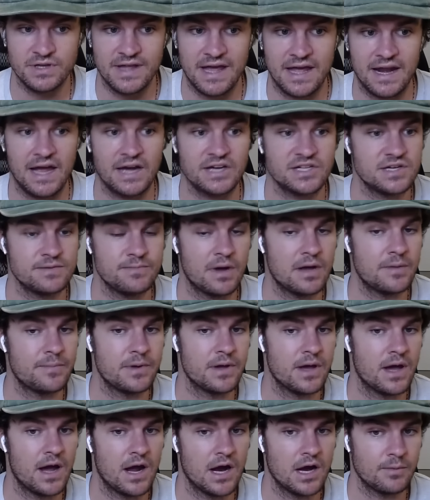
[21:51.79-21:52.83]
that actually might be
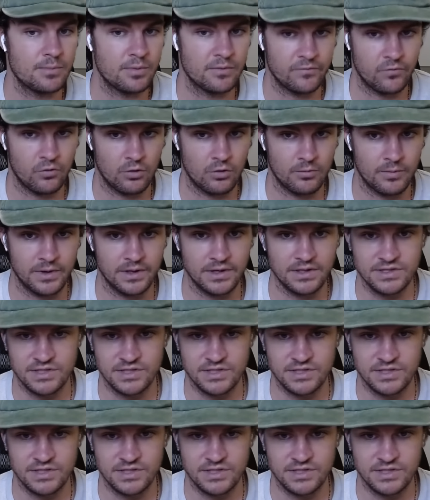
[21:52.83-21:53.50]
a higher performing.